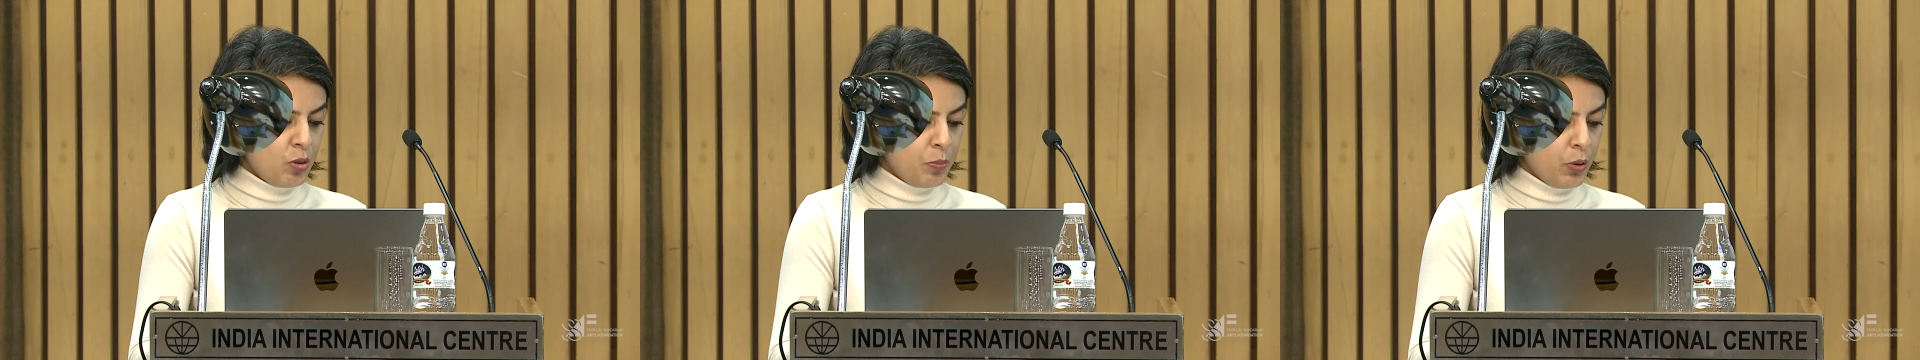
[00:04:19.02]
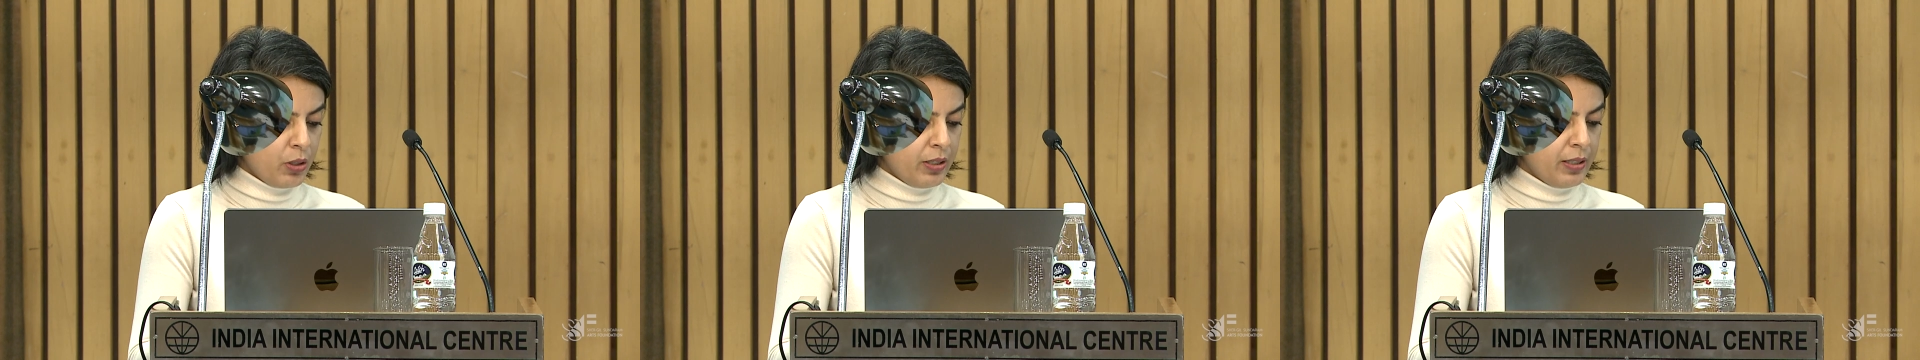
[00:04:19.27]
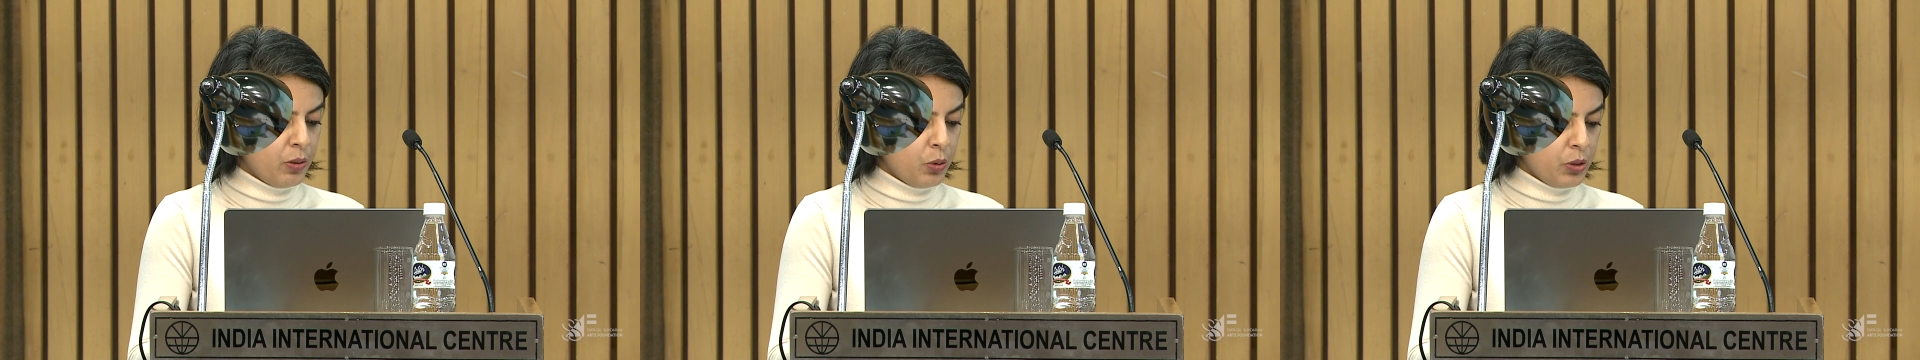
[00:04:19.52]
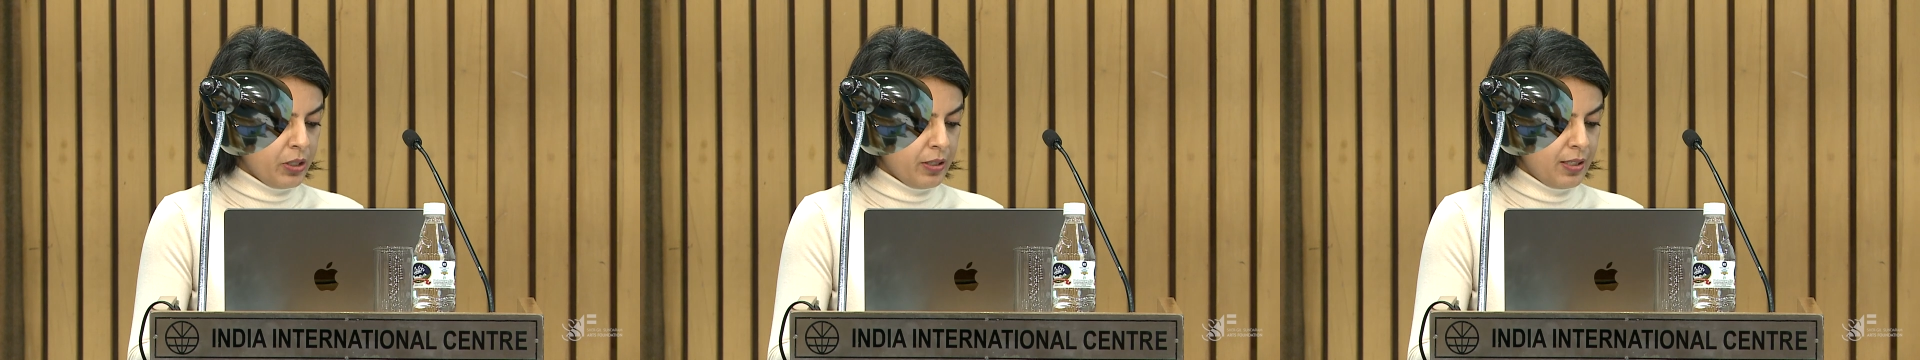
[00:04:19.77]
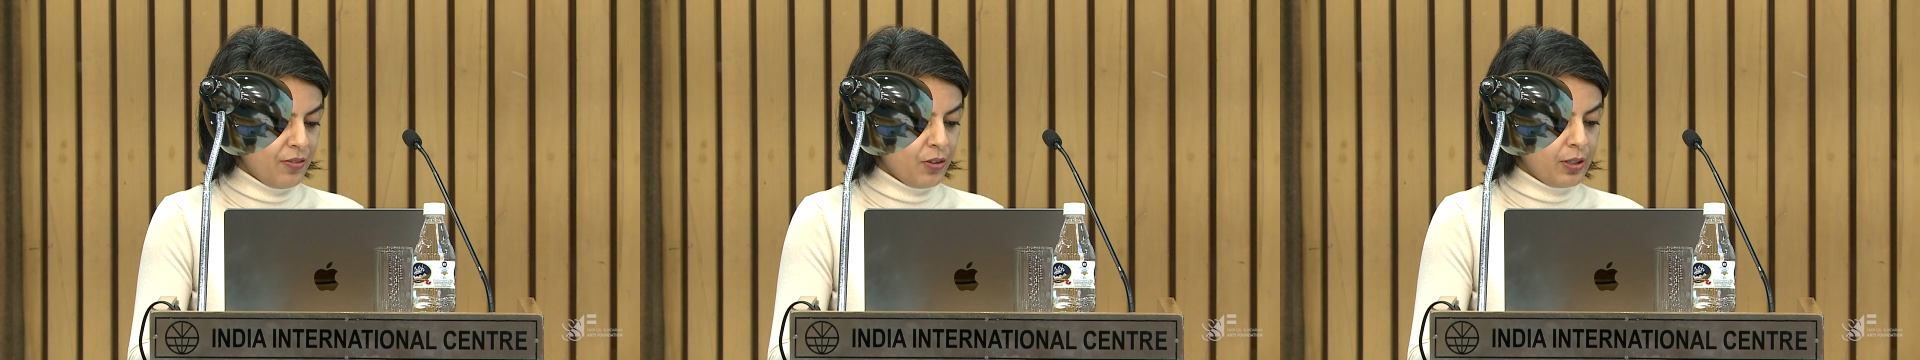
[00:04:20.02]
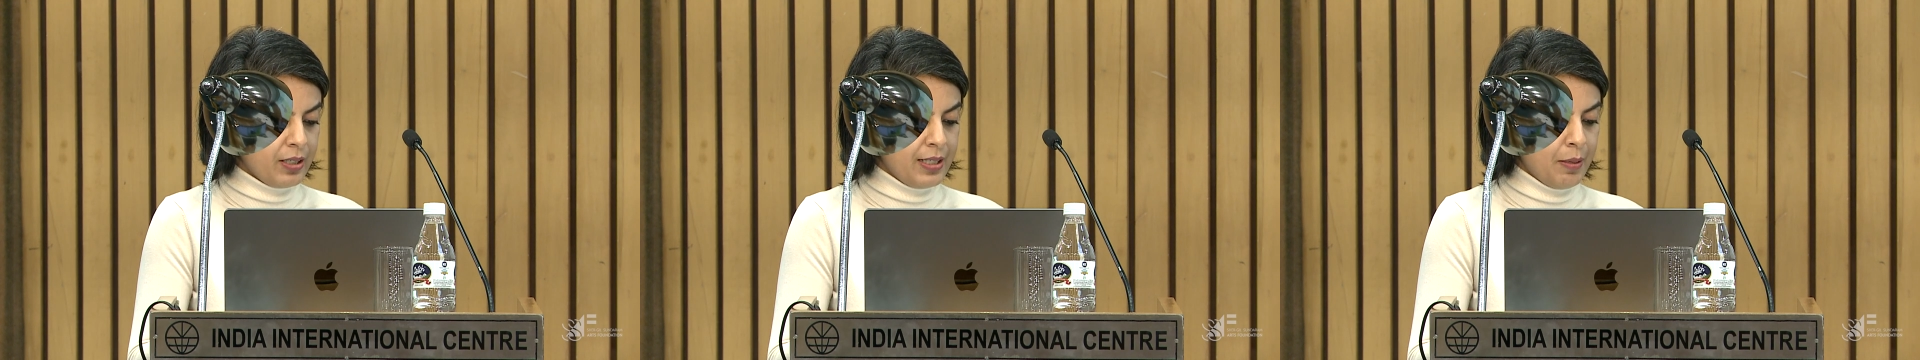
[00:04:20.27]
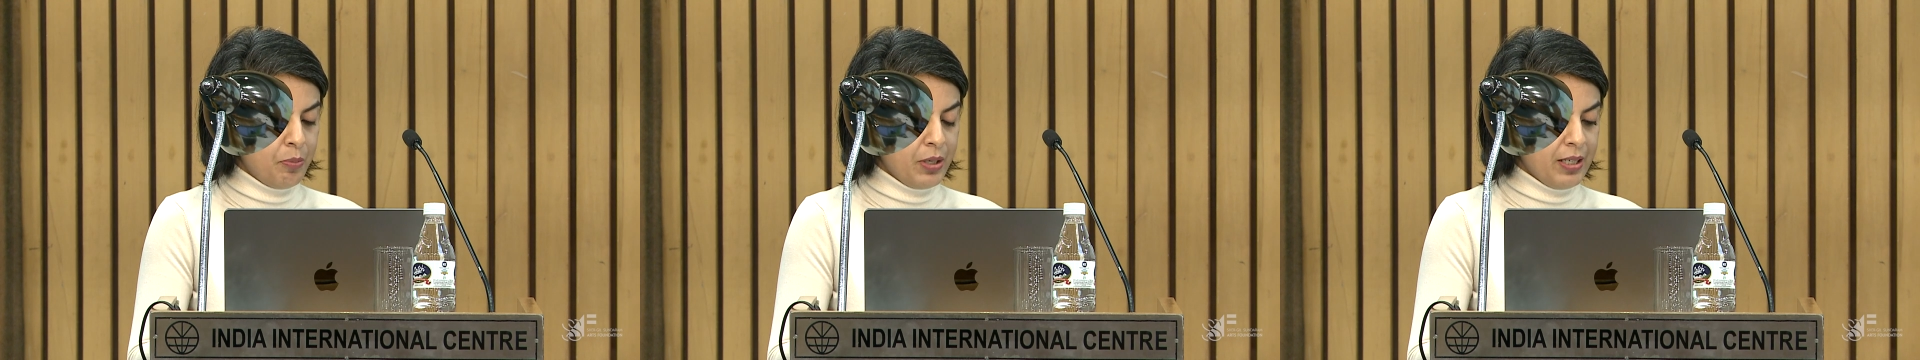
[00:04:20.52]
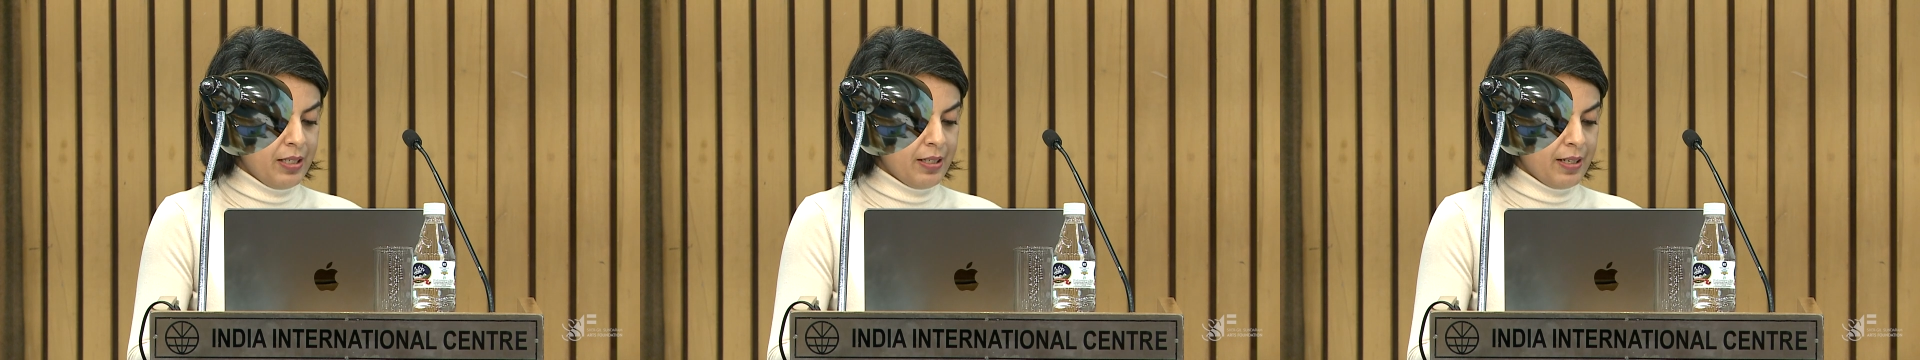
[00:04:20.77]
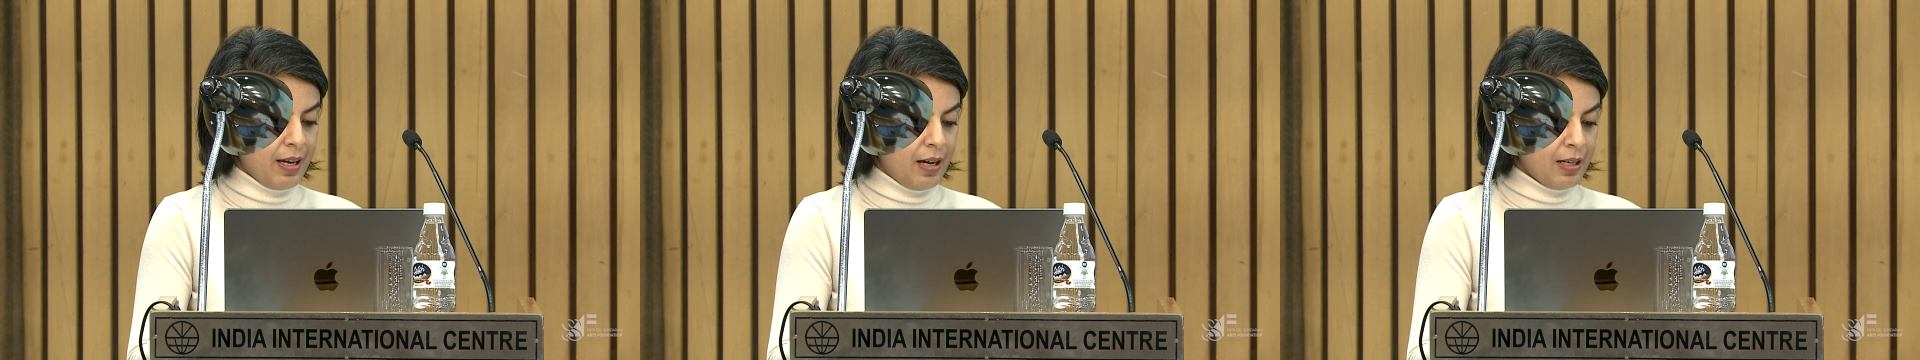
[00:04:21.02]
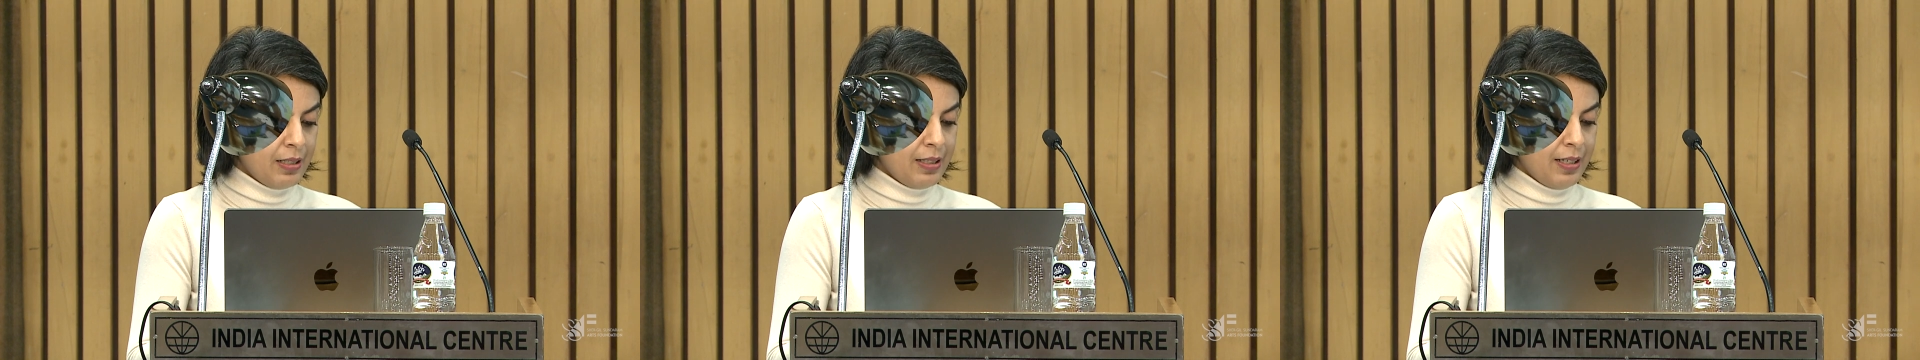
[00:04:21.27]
broaden the audience for contemporary Indian art,